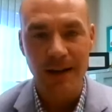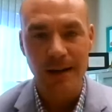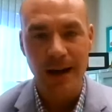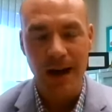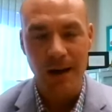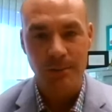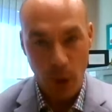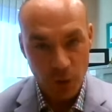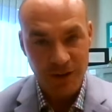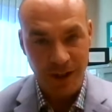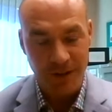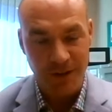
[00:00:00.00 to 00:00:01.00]
it uh,
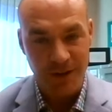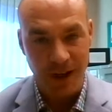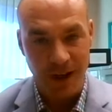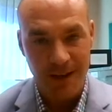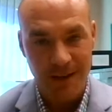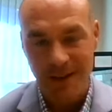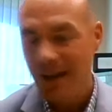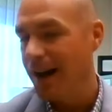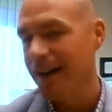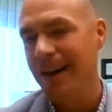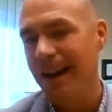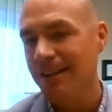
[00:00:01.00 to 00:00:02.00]
post-exercise.
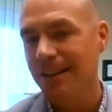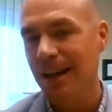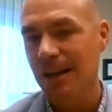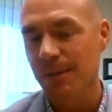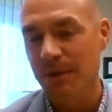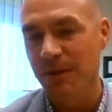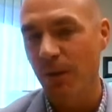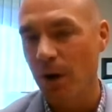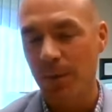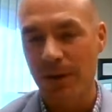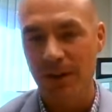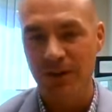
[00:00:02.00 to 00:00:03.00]
I can't take it
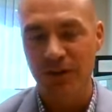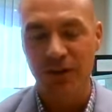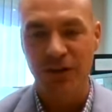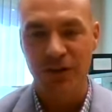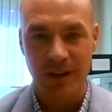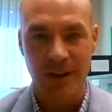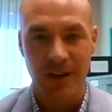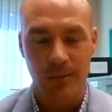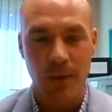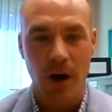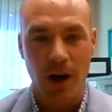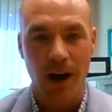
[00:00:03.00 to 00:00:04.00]
before, but it's just in
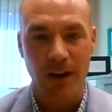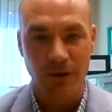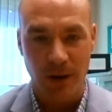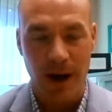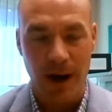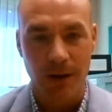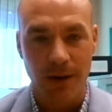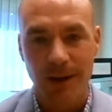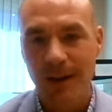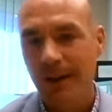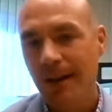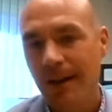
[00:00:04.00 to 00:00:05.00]
monohydrate powder.
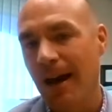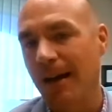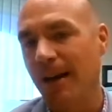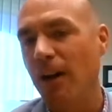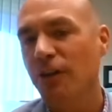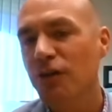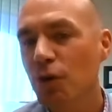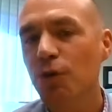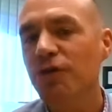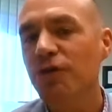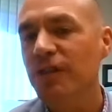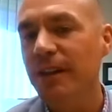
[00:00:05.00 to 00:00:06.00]
And I'll
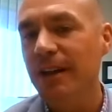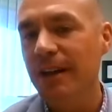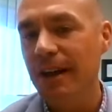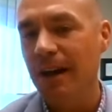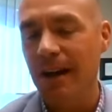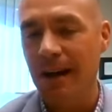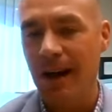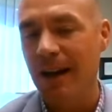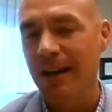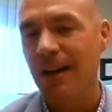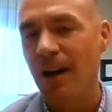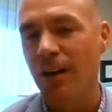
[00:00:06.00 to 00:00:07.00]
usually, uh,
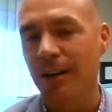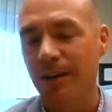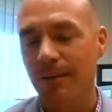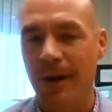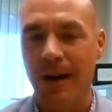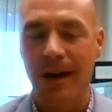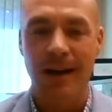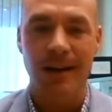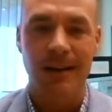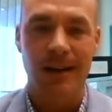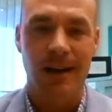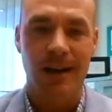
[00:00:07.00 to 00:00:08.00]
I call it
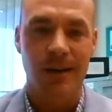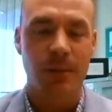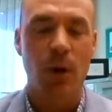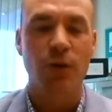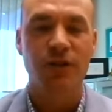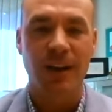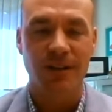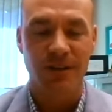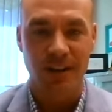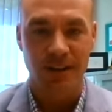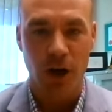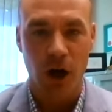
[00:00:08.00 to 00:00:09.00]
my uh,
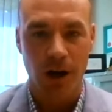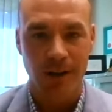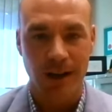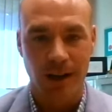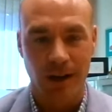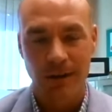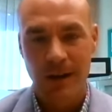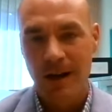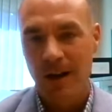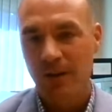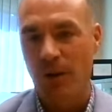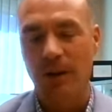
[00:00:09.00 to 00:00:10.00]
post-exercise cocktail.
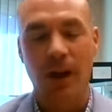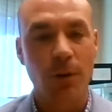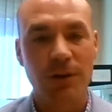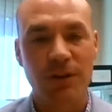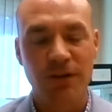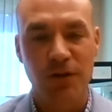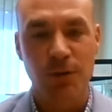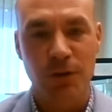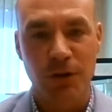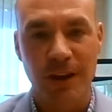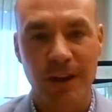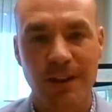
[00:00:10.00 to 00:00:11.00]
So I'll always consume
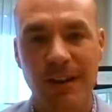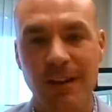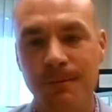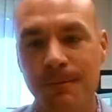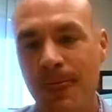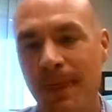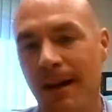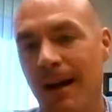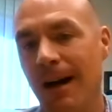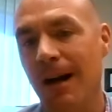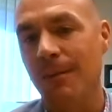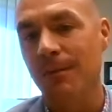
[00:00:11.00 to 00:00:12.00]
creatine,
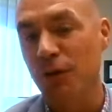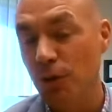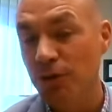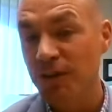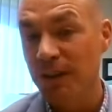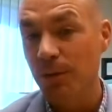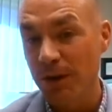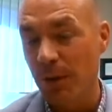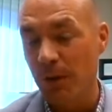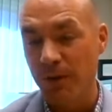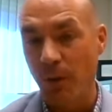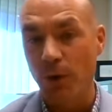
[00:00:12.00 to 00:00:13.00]
um, usually with
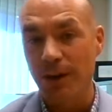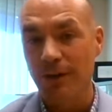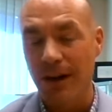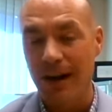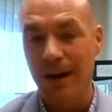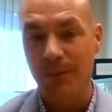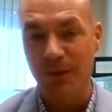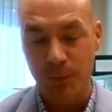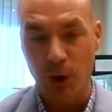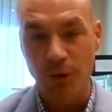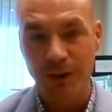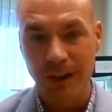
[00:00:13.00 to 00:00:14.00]
about forty grams of
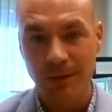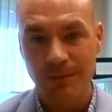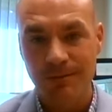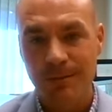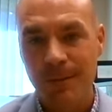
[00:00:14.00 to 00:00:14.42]
protein.